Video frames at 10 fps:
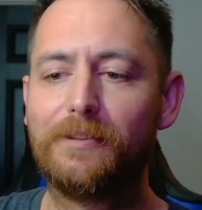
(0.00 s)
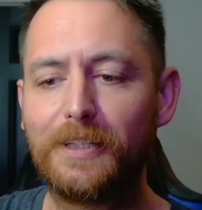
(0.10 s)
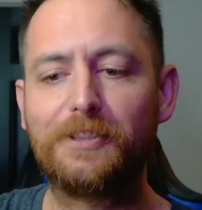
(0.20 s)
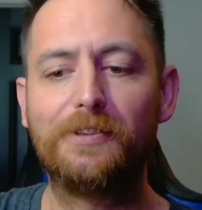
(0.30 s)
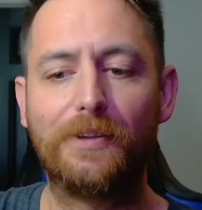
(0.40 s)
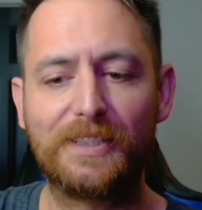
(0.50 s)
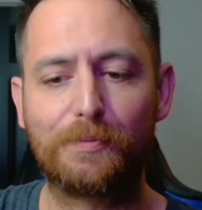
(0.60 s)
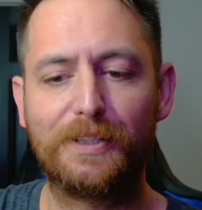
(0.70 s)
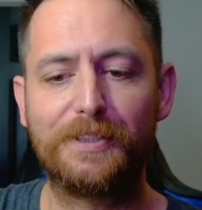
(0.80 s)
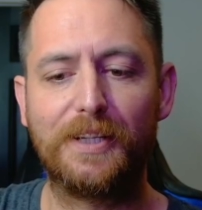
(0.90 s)
I just know that's
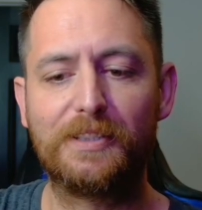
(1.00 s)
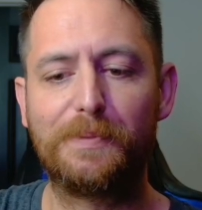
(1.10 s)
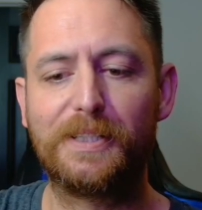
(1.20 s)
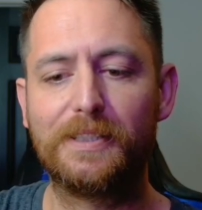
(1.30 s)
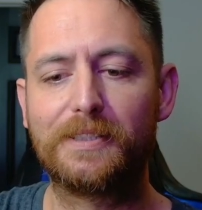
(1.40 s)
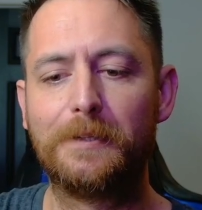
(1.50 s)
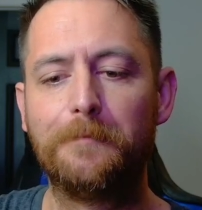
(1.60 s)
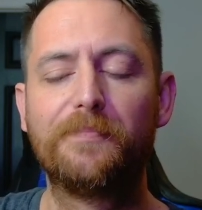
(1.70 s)
what it does because,